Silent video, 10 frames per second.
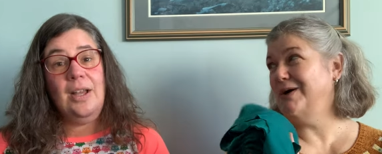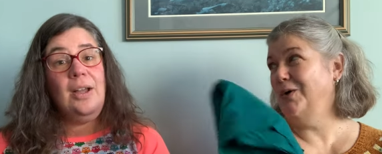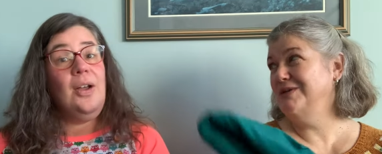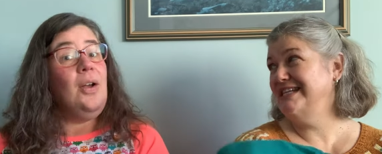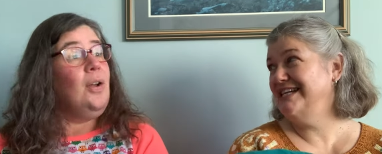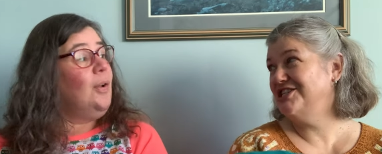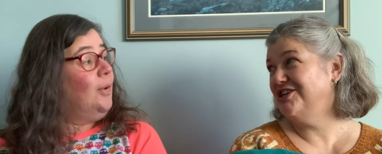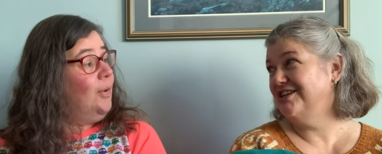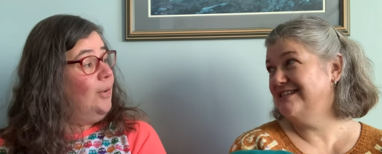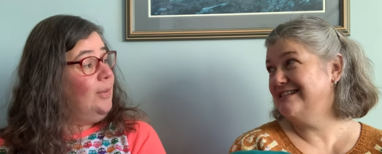Speaker 1: own
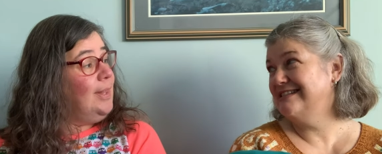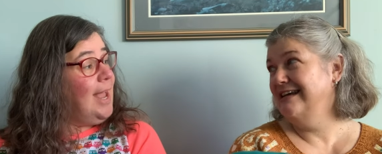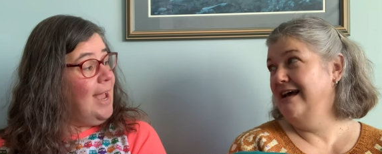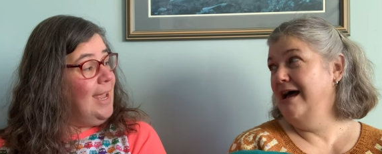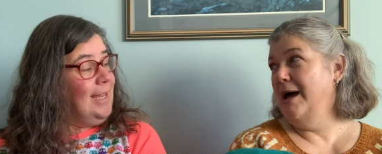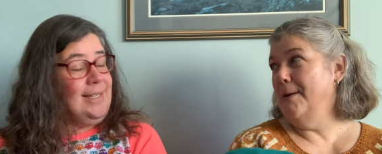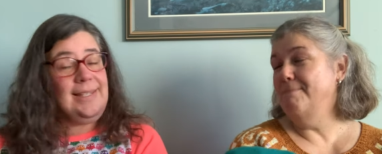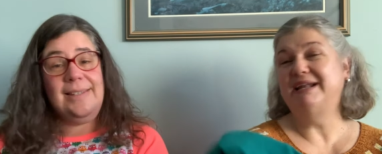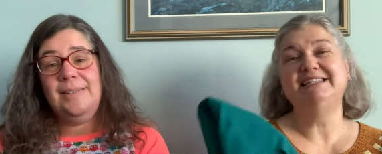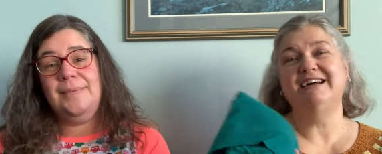t-shirts. Nice.
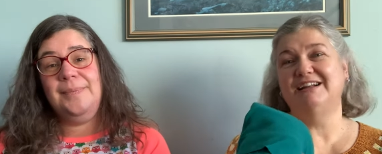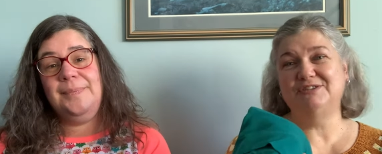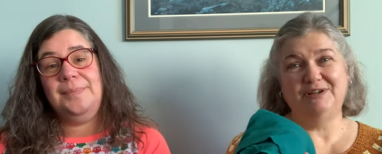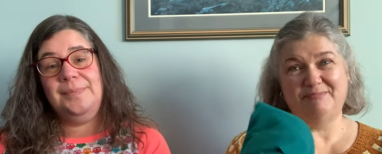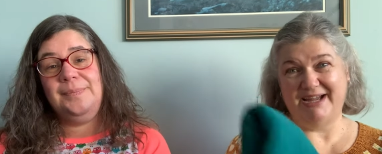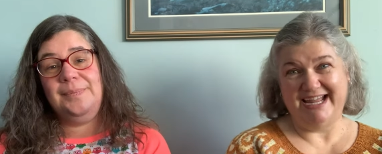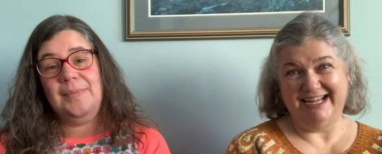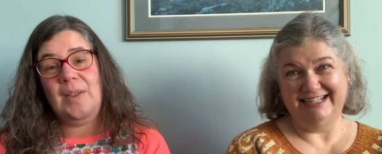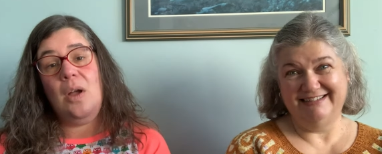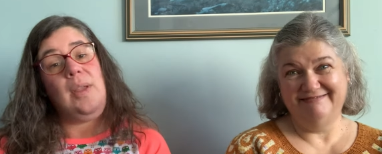But he's not doing it by
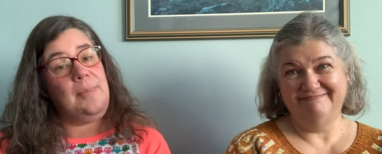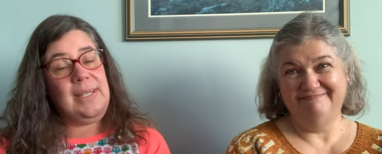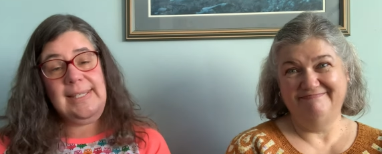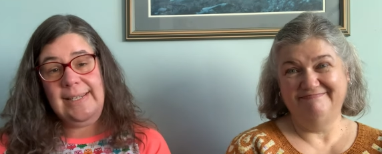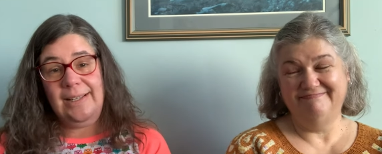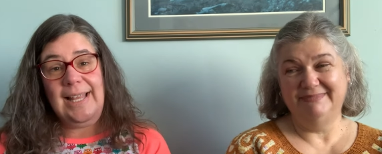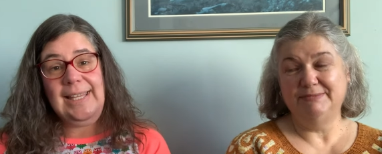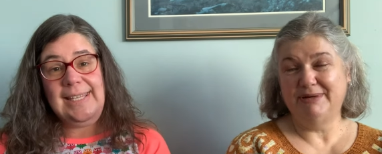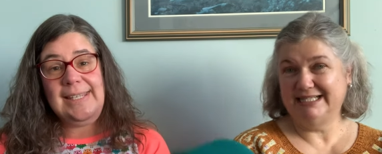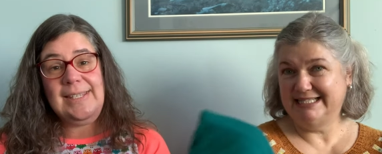hand. Okay, but still, at
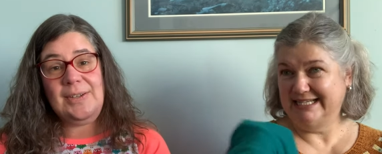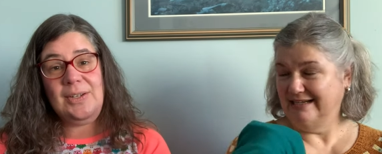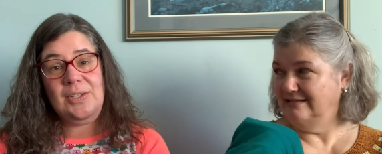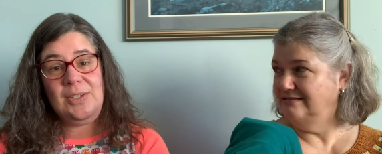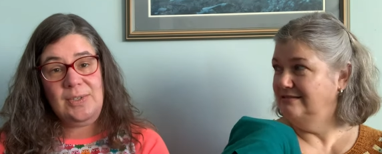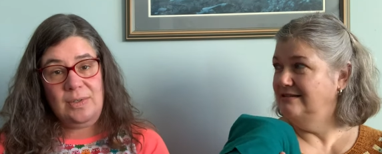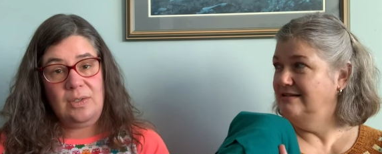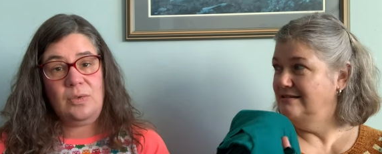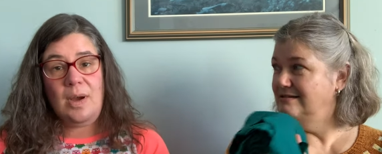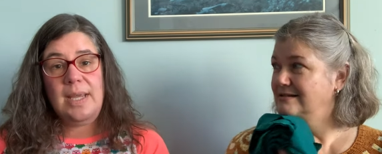least but he's gonna
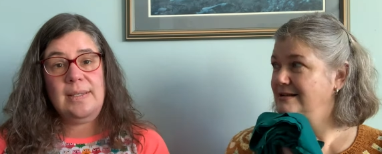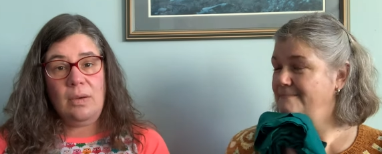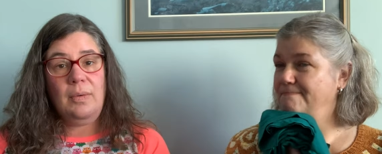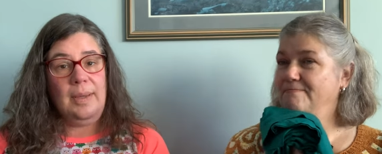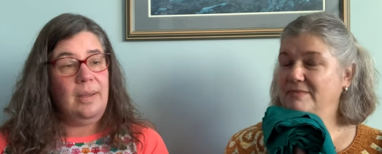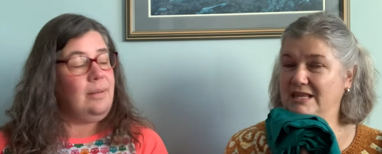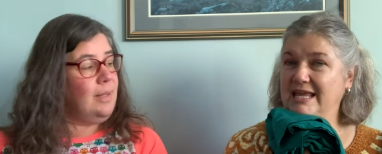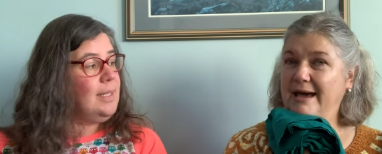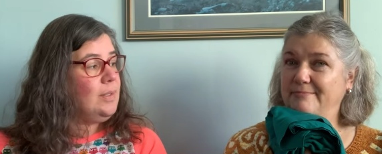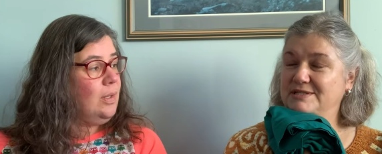try sewing. Yeah,
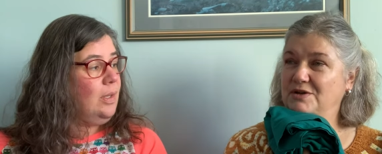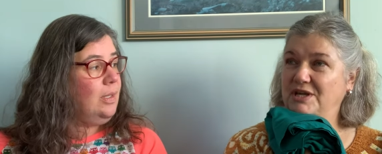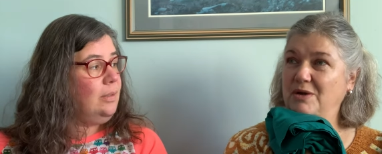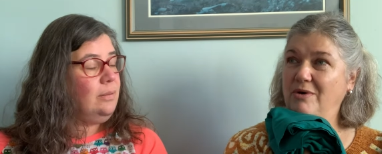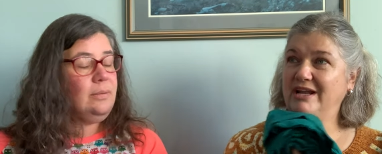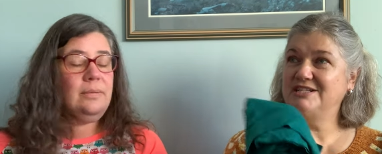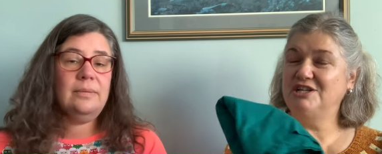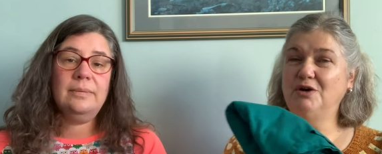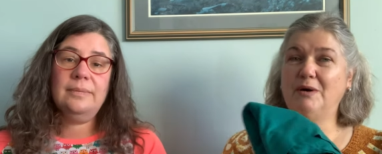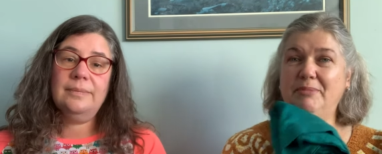That's good. So he wanted to
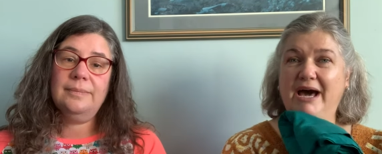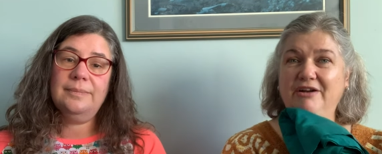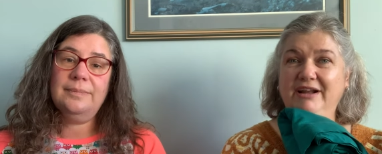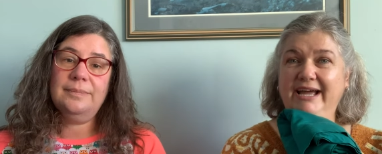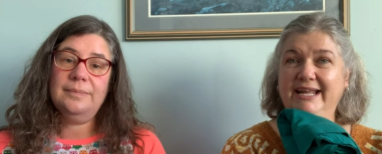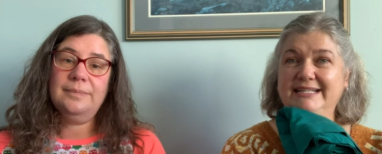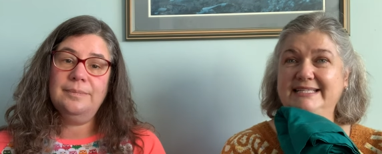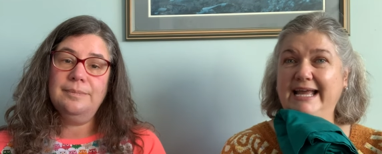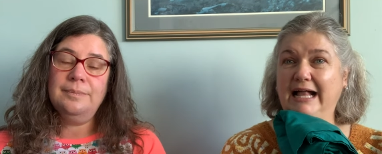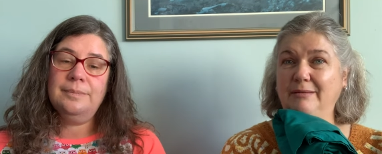know what pattern I had. It's
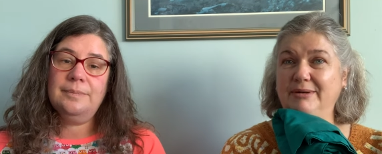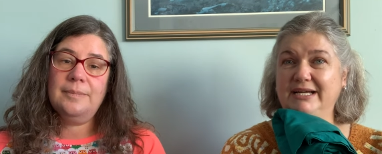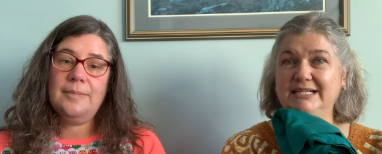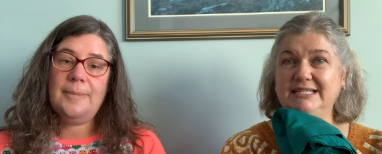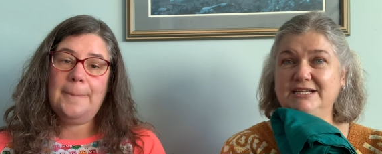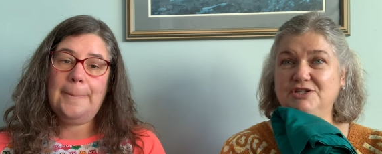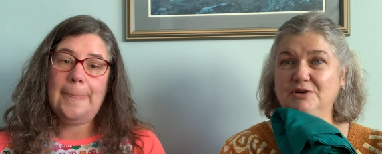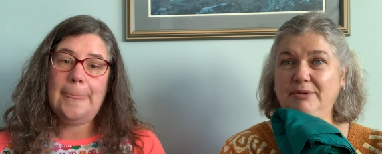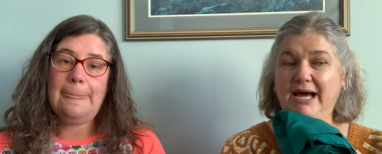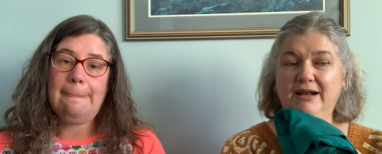the Elbe
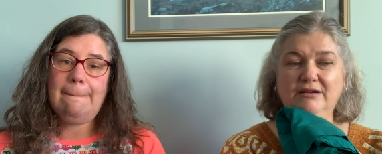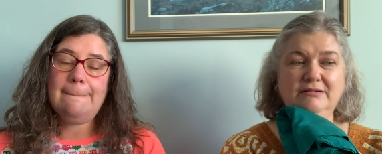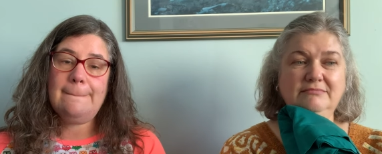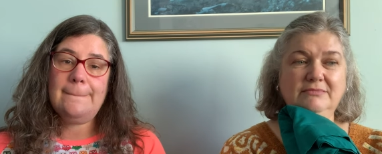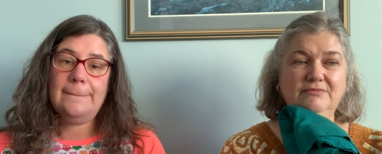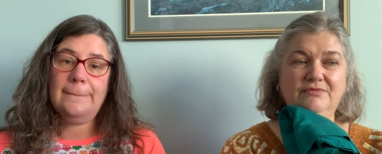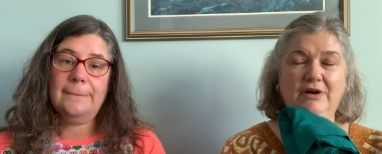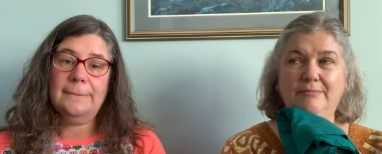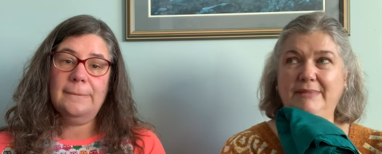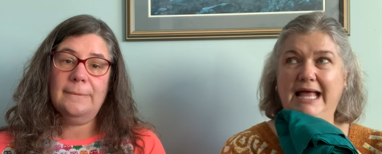t-shirt pattern
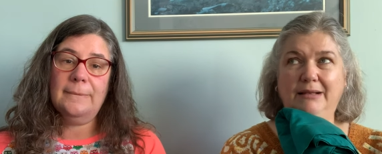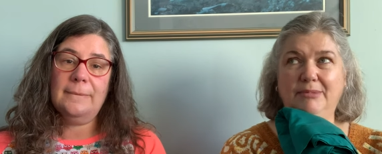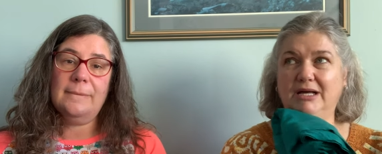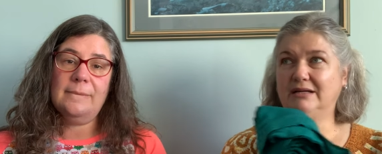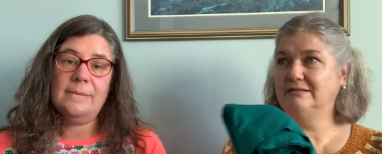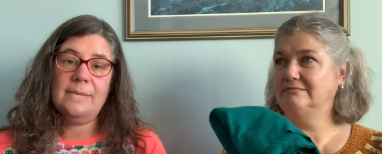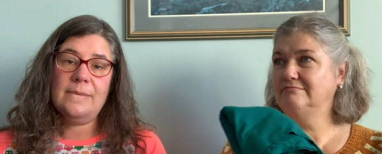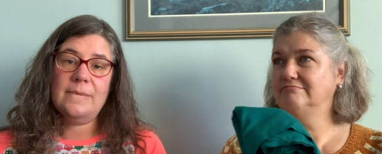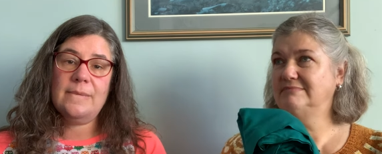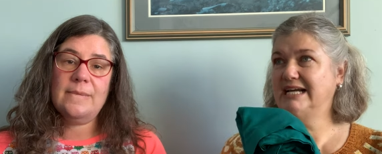from Elbe
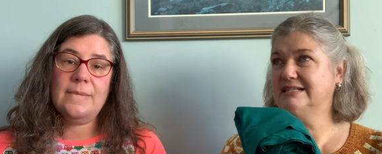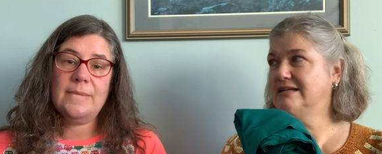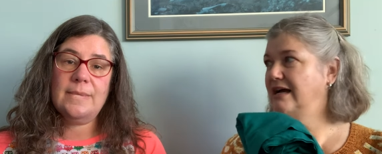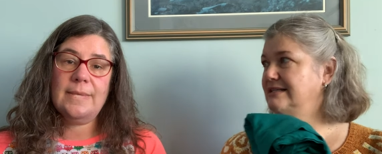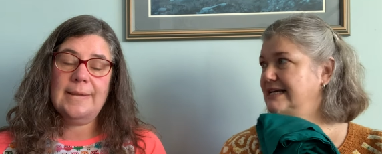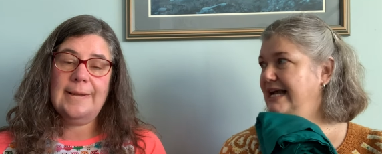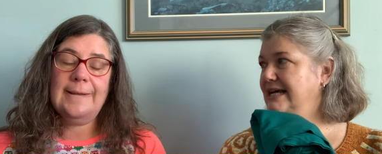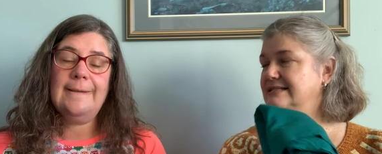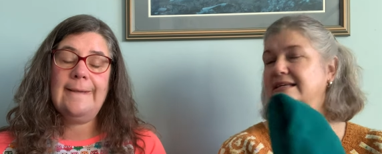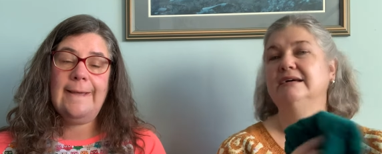Textiles, I
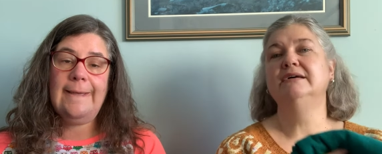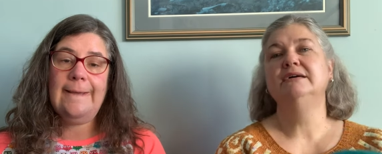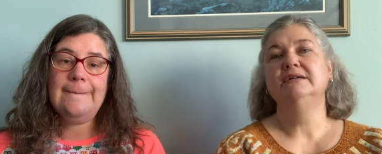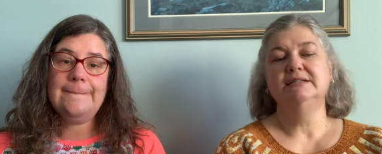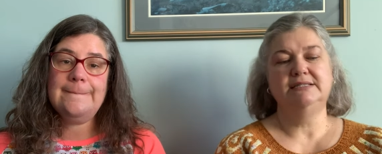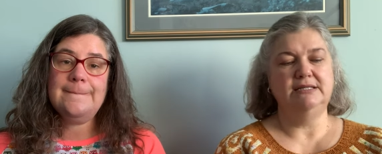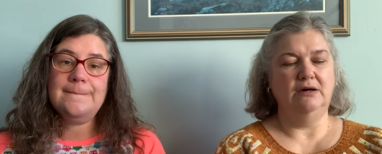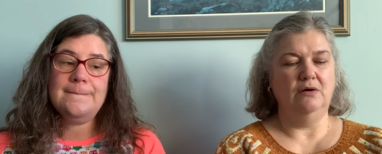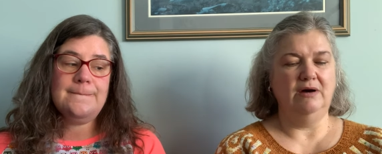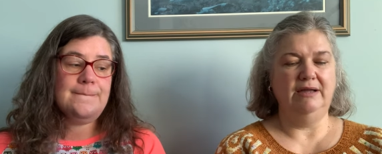guess. Okay, yeah.
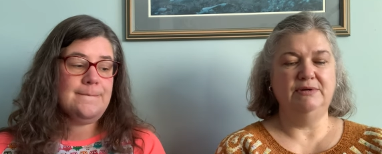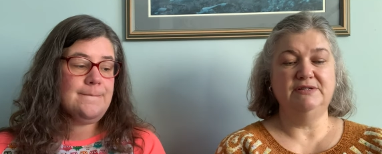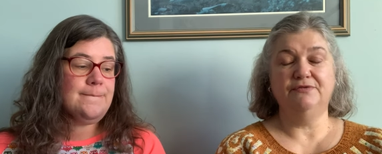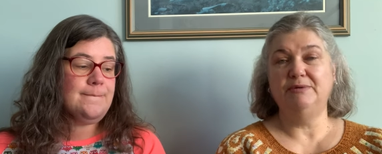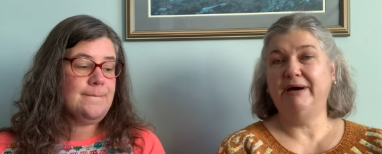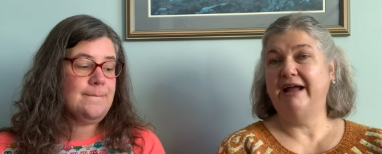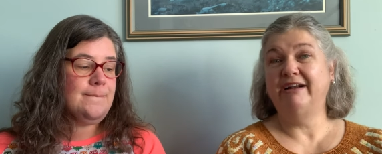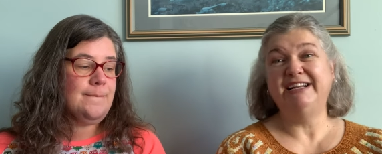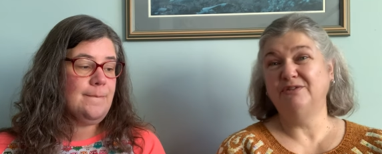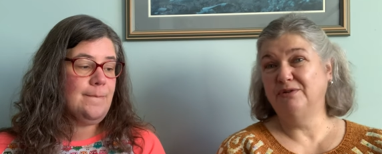So uh, it was a free pattern.
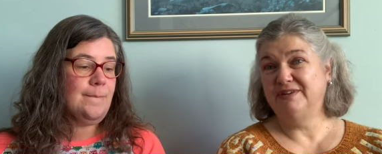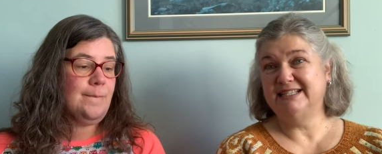I don't know if it